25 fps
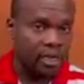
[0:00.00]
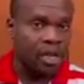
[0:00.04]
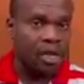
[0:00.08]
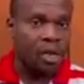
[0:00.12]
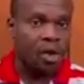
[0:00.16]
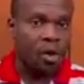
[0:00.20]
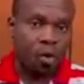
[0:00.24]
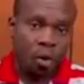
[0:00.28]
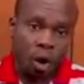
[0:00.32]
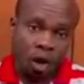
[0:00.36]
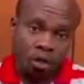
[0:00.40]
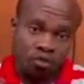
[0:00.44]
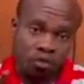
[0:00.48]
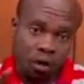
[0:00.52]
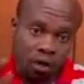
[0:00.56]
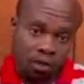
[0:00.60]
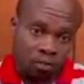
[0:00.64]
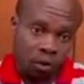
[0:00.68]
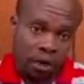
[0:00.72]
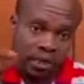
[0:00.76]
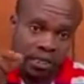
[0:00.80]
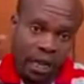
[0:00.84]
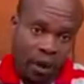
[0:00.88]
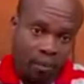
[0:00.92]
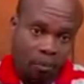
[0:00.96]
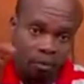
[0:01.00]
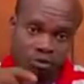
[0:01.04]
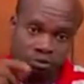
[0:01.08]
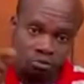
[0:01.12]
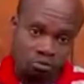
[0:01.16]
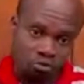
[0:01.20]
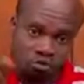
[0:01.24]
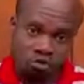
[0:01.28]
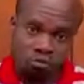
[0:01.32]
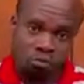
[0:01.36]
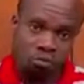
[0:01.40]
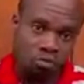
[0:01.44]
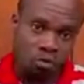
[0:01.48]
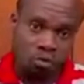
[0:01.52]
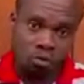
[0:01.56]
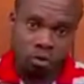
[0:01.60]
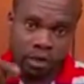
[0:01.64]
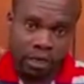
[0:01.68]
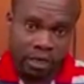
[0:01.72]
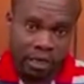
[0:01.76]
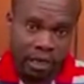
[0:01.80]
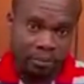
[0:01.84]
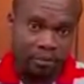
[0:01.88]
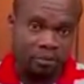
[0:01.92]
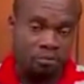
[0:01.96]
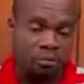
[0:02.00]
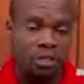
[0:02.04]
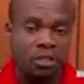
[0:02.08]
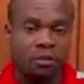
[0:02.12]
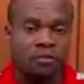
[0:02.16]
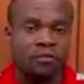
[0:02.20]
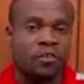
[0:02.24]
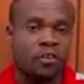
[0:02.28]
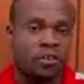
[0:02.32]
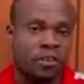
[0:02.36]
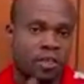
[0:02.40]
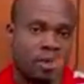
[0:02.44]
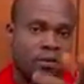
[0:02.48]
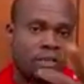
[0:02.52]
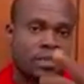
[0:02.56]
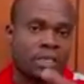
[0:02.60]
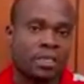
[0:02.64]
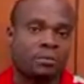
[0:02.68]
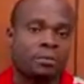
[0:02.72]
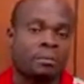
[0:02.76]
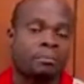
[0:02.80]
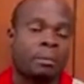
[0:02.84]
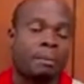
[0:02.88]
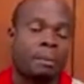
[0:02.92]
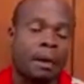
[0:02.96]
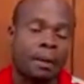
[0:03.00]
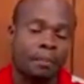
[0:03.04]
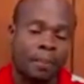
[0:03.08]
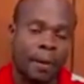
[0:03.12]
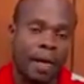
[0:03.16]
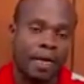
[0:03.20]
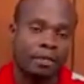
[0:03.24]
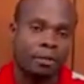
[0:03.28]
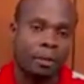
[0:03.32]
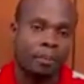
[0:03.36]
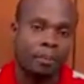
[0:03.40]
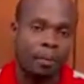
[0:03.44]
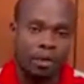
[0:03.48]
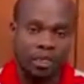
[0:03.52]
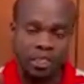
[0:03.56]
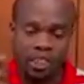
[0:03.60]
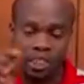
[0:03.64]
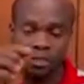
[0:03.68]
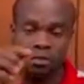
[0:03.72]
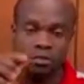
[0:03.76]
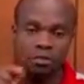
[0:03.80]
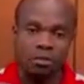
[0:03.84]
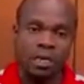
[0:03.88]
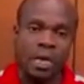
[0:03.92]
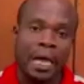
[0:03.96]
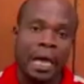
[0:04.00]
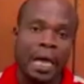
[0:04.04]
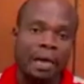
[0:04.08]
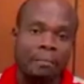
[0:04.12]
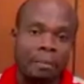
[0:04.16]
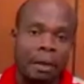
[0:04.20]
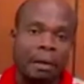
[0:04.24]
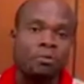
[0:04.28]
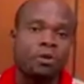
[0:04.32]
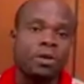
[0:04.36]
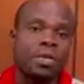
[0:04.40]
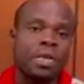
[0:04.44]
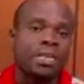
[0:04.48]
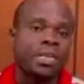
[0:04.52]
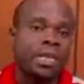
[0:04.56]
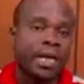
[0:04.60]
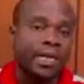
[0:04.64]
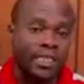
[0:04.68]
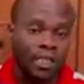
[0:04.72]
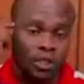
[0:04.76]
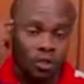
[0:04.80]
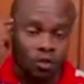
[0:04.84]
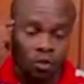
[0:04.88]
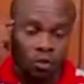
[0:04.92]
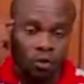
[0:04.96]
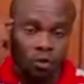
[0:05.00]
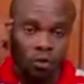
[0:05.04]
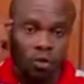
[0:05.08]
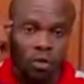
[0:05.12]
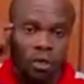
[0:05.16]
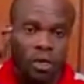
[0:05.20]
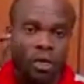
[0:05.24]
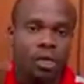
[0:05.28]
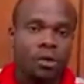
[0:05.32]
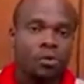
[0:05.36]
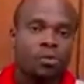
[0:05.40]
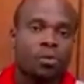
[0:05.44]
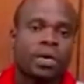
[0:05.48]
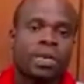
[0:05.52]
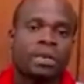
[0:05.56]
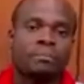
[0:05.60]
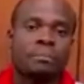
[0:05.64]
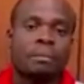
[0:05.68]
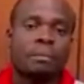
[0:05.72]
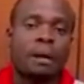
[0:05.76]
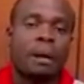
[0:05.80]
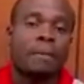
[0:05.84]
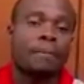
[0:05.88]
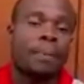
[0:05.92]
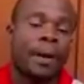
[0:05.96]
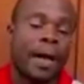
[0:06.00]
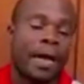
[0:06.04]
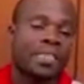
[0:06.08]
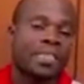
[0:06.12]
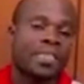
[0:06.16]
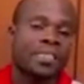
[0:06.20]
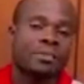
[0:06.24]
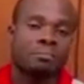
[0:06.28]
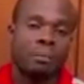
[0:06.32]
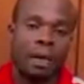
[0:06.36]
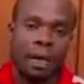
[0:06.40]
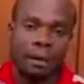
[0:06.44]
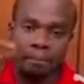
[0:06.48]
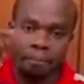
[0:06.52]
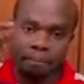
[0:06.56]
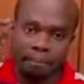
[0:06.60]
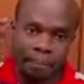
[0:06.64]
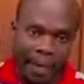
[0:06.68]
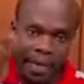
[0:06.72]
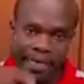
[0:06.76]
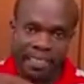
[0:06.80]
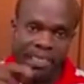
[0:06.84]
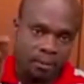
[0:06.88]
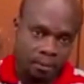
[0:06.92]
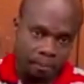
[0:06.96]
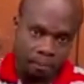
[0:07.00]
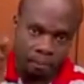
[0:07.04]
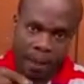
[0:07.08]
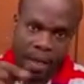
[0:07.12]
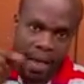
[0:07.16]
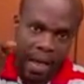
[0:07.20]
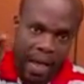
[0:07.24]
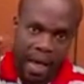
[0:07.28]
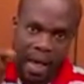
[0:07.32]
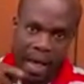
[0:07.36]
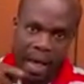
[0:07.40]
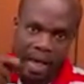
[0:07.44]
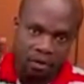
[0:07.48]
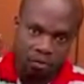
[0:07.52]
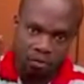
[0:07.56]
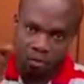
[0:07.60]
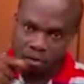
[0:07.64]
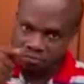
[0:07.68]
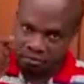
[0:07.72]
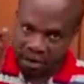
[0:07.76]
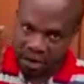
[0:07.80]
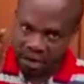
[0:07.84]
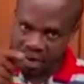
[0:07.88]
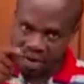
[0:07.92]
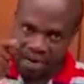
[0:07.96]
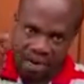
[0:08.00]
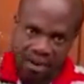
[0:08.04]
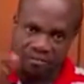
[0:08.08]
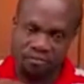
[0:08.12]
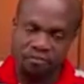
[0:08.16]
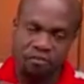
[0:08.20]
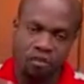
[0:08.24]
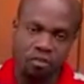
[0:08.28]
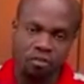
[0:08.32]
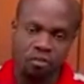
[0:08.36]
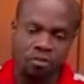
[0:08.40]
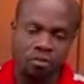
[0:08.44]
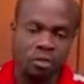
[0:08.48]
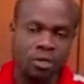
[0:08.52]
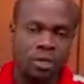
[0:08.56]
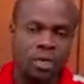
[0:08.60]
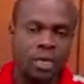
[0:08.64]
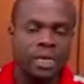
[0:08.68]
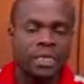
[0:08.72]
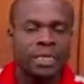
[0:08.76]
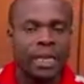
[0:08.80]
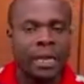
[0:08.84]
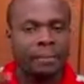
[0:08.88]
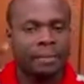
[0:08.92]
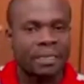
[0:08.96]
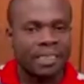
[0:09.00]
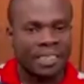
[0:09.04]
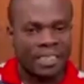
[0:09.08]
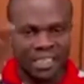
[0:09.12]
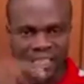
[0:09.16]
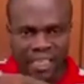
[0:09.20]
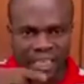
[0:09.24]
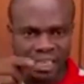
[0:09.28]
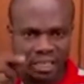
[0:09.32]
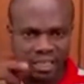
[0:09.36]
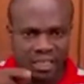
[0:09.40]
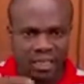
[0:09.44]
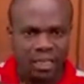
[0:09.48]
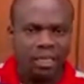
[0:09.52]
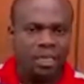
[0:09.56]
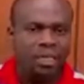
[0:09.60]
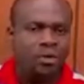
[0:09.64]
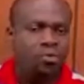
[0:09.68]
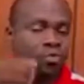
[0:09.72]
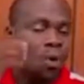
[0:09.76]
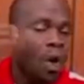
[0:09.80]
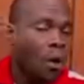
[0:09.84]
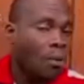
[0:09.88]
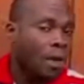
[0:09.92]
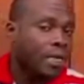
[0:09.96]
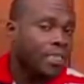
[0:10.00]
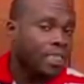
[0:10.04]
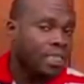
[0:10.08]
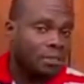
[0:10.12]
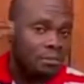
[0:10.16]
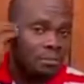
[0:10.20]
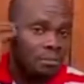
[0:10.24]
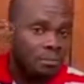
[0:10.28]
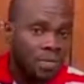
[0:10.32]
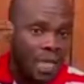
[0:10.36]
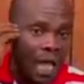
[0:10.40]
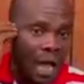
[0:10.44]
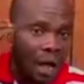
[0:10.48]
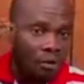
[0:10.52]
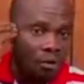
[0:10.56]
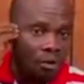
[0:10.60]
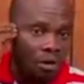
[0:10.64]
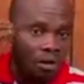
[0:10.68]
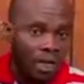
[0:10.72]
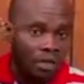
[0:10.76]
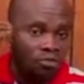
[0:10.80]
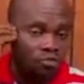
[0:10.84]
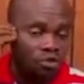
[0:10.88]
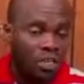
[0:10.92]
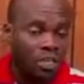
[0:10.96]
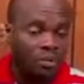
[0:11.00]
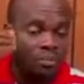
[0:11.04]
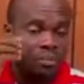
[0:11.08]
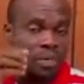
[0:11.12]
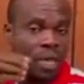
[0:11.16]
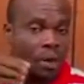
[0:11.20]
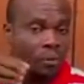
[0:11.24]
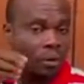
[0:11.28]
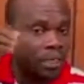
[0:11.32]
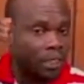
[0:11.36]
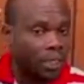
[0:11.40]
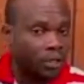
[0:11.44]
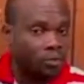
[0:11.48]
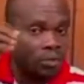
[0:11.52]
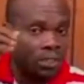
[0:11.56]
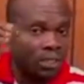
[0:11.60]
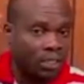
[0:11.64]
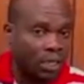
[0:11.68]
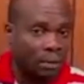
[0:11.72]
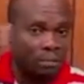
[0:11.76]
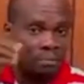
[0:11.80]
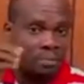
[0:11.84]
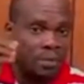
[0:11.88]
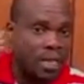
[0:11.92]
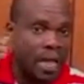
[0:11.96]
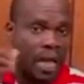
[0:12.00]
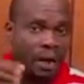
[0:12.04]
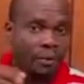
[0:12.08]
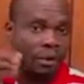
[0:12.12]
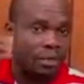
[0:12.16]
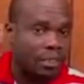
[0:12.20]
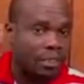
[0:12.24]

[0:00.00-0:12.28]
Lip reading: also was a job of some no Koyan, because I was Mamma Pat, a Polishan. Hey, Mamma, and Yatio, where Mamma Pat, my bet, pan, which I got a phone. Now, me say, well, what Jim Bia, Connor Sole Bia, what Jusica Bia, what